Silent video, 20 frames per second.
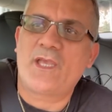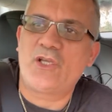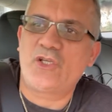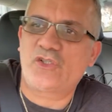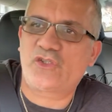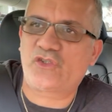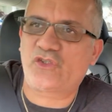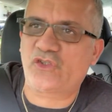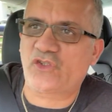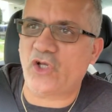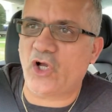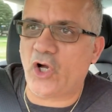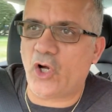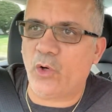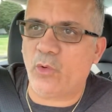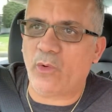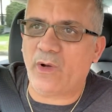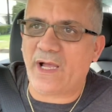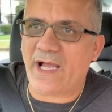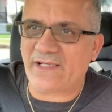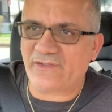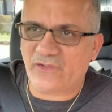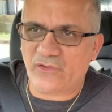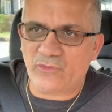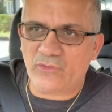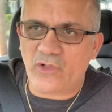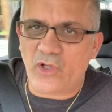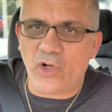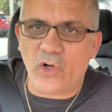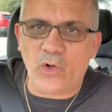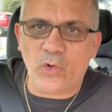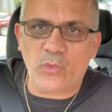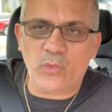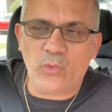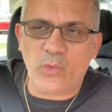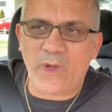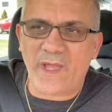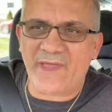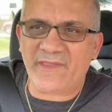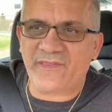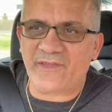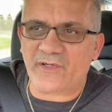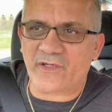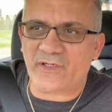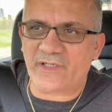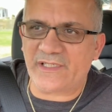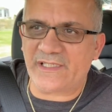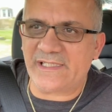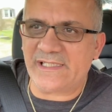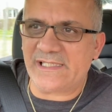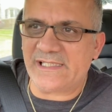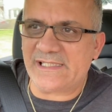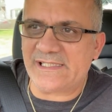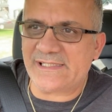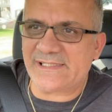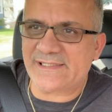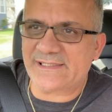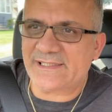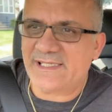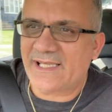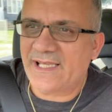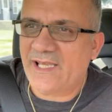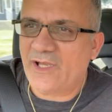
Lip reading: so as you know, weather is